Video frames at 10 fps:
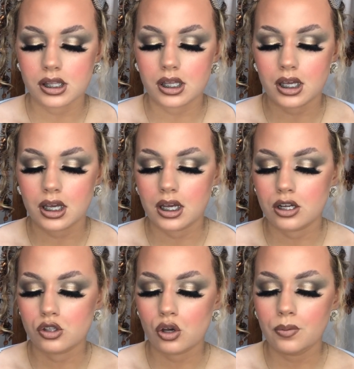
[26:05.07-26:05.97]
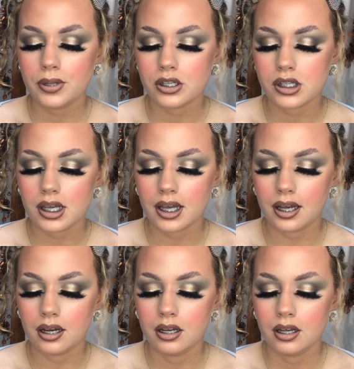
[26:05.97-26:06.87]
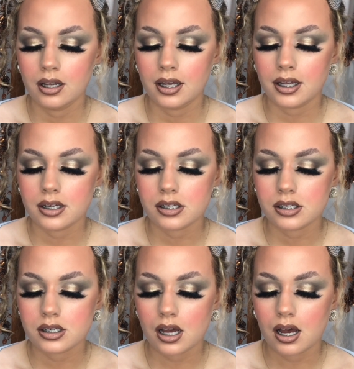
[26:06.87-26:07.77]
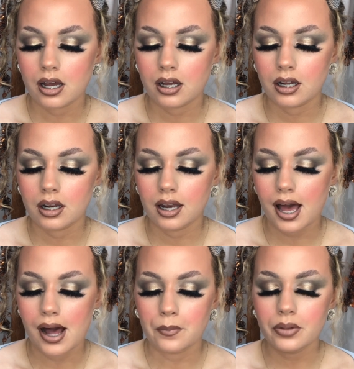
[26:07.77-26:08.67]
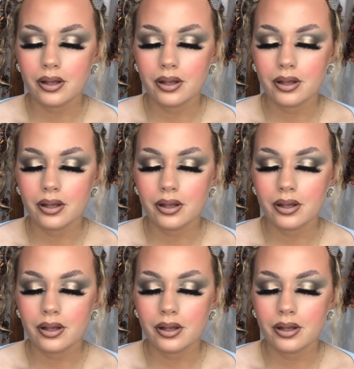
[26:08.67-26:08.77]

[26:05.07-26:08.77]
the Doll Beauty Insta Glam.